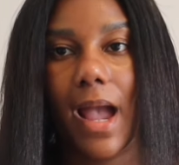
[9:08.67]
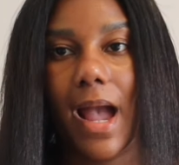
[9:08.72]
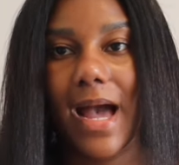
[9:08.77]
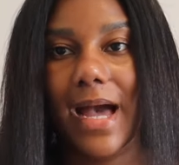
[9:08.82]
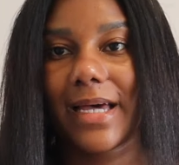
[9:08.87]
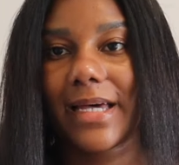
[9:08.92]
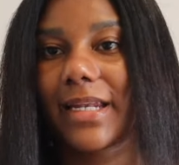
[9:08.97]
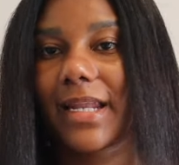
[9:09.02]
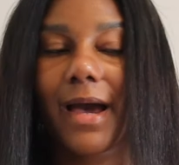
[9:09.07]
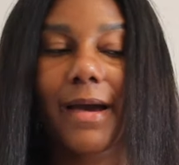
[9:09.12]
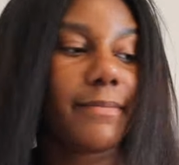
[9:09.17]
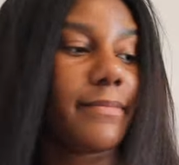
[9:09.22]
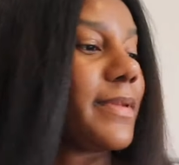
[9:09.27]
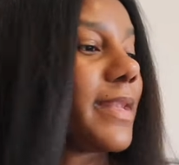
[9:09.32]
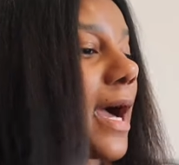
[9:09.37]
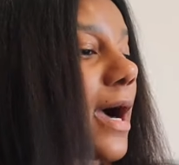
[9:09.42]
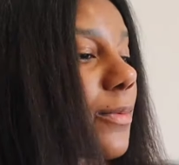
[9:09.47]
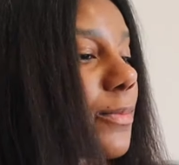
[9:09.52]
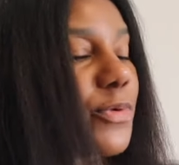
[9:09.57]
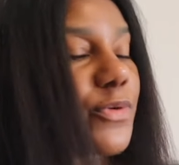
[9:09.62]
And I'm
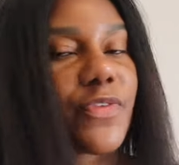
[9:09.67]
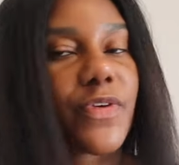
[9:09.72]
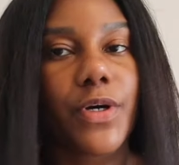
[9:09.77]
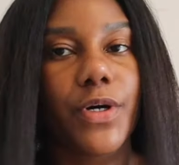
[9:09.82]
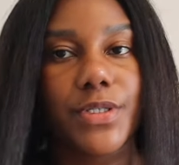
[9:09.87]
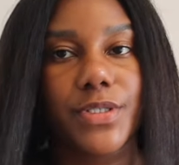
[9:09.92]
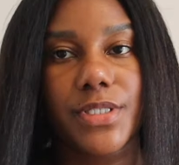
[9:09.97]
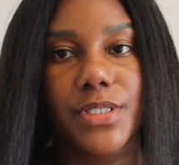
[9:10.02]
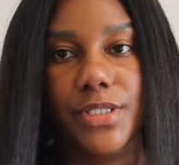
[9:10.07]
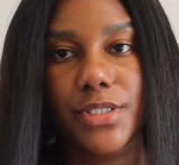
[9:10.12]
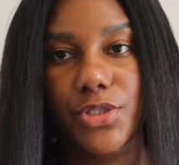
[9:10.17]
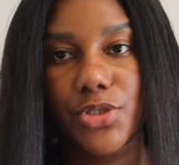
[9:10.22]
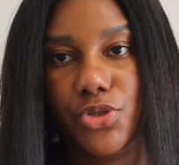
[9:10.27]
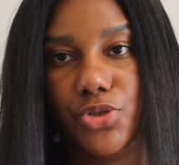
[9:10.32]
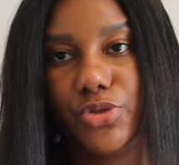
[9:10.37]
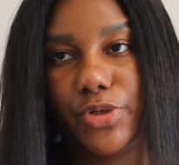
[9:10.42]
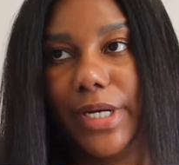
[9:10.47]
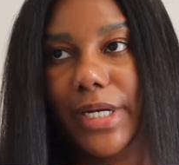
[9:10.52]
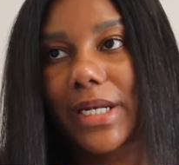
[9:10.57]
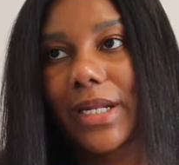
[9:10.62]
now moving on to the
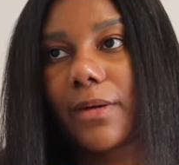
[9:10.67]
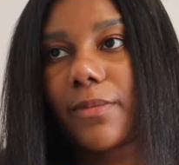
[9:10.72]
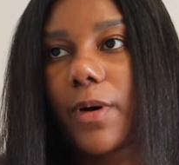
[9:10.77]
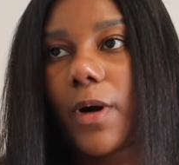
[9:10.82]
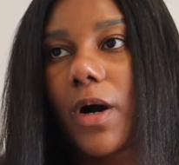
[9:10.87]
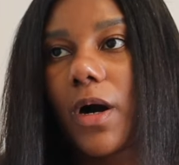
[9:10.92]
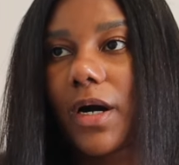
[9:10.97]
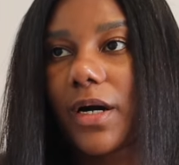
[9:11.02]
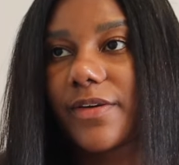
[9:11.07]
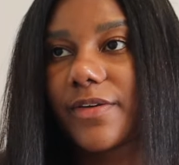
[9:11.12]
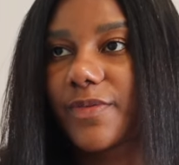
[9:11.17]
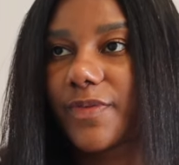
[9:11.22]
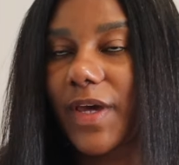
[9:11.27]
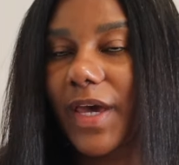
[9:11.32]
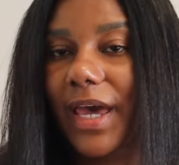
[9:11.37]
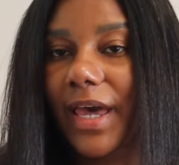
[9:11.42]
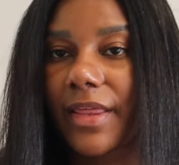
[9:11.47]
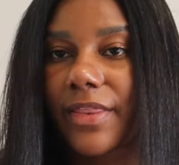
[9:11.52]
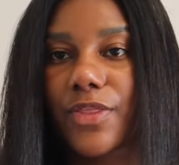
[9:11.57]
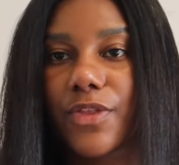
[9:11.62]
straightening part of
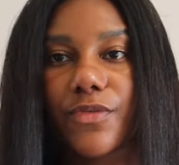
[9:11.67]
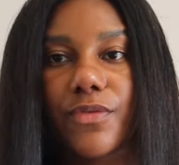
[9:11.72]
it.